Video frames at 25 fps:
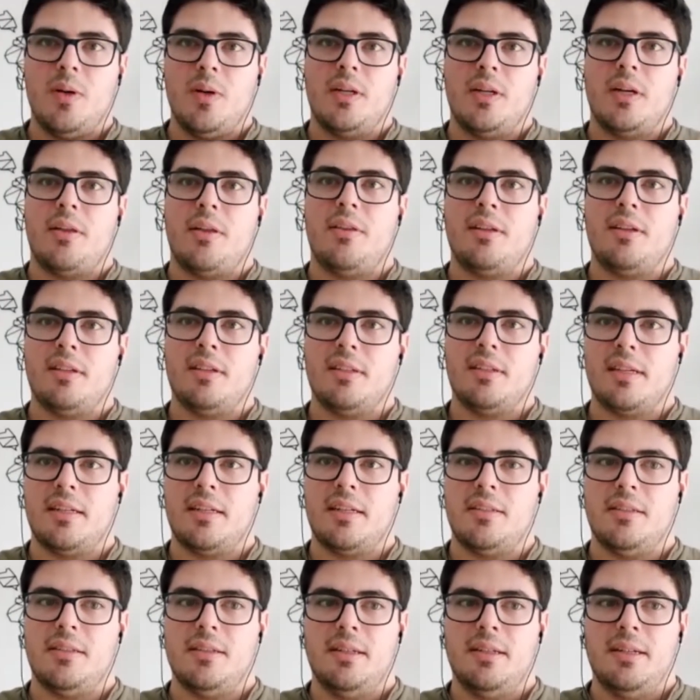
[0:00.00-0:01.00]
and I think
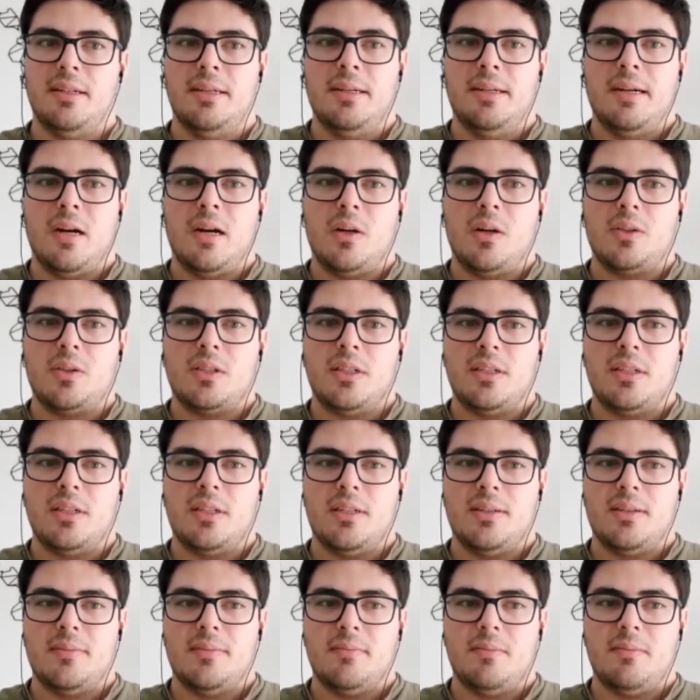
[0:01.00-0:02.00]
that
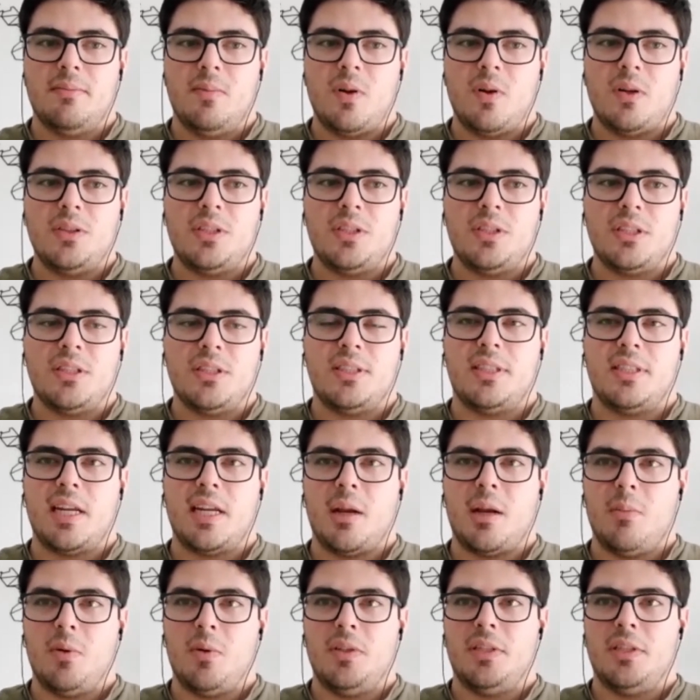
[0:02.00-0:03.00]
also not just
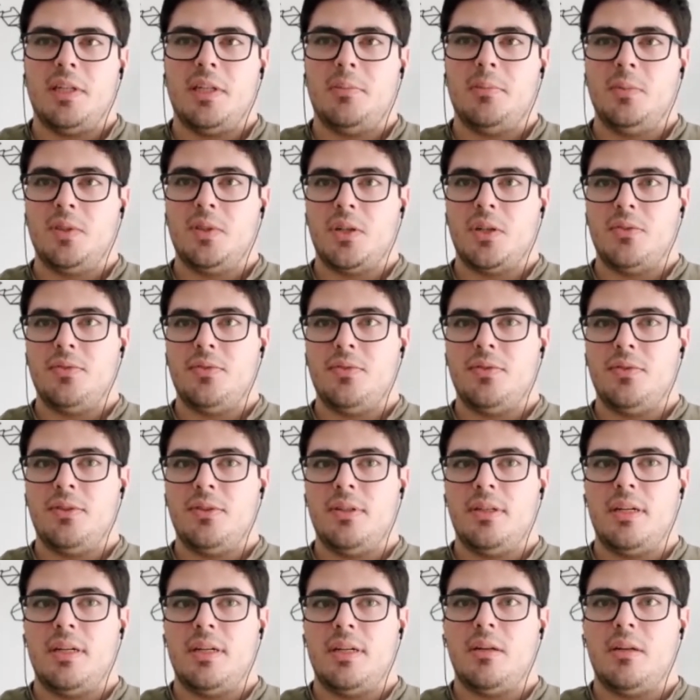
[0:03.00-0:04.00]
stable in terms of
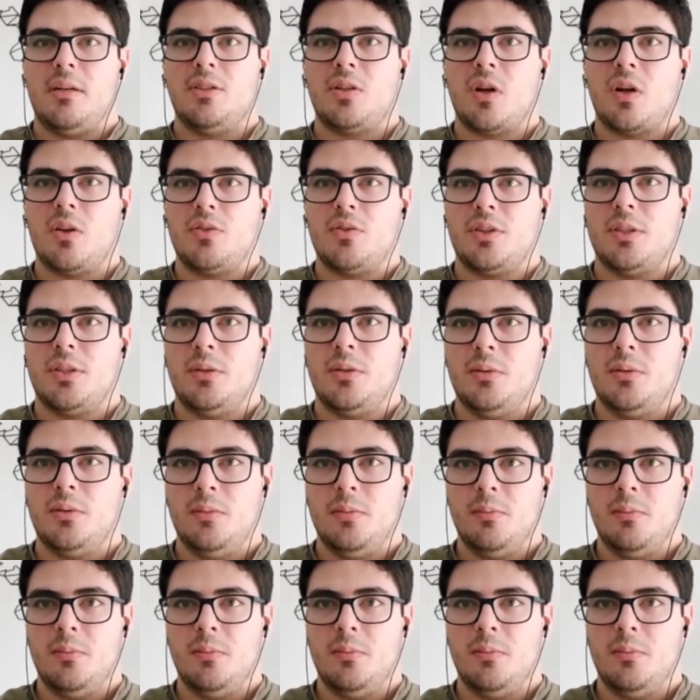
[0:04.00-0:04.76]
software,